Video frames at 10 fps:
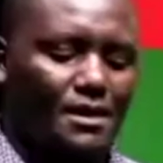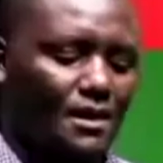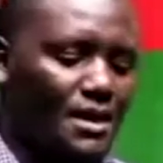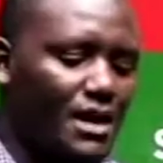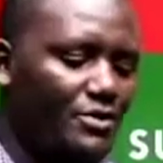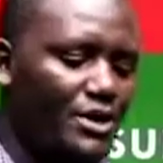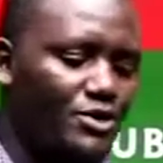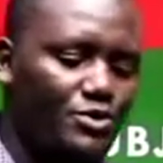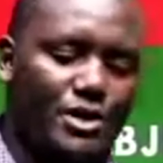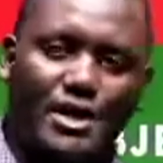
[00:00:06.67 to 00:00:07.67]
how are
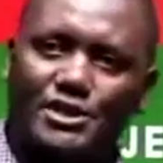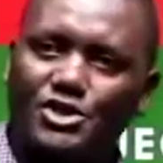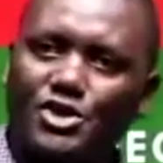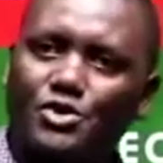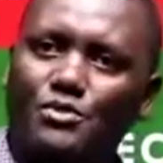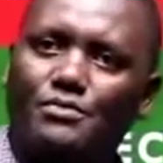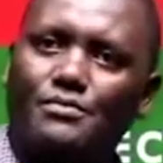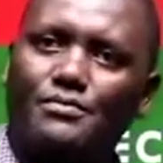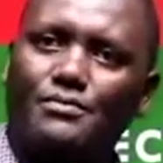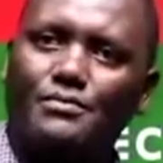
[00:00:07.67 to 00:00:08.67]
you doing at your home?
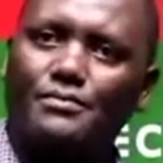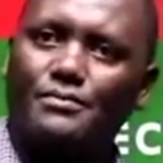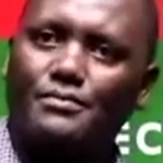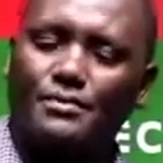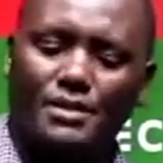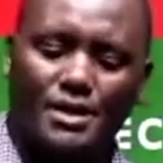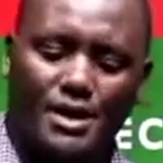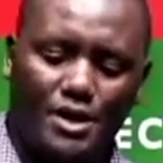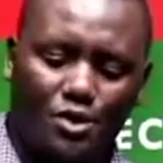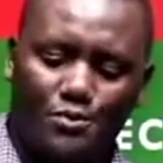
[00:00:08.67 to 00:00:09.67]

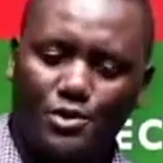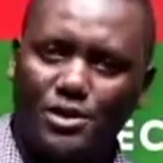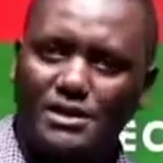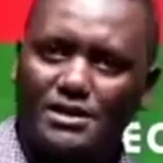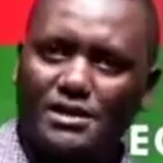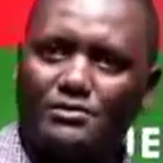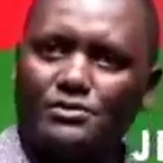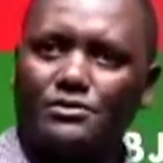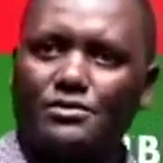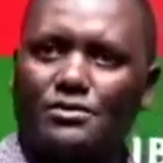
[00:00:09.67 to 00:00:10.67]
I hope you are safe.